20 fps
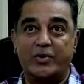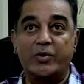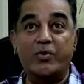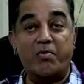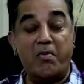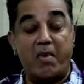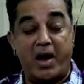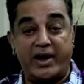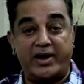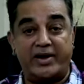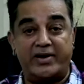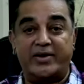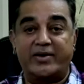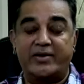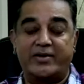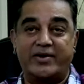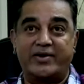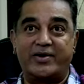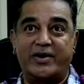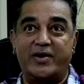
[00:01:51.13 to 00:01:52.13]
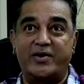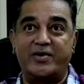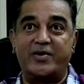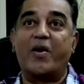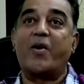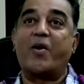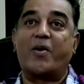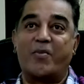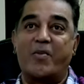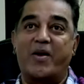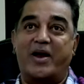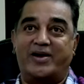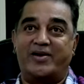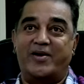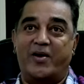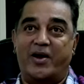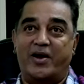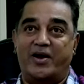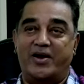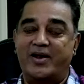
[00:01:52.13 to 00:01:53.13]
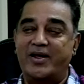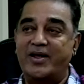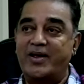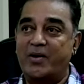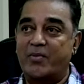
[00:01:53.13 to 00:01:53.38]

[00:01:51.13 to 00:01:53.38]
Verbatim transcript: who might return or might not,